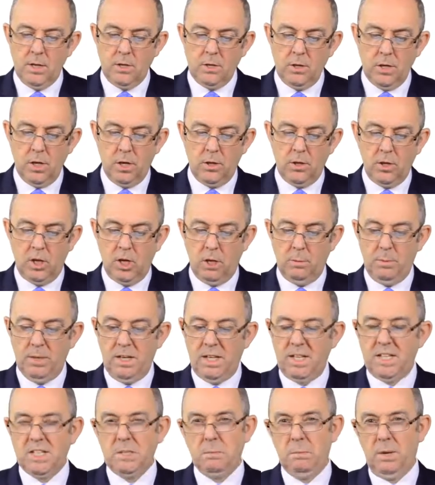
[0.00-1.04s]
know that I've
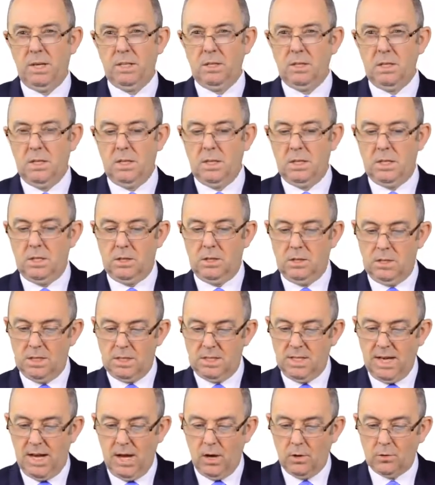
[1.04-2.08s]
been expecting the
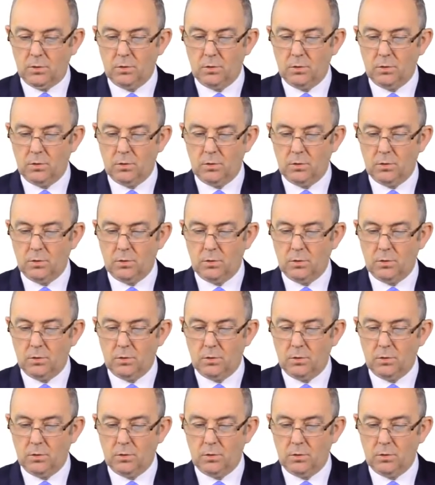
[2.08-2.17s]
Dow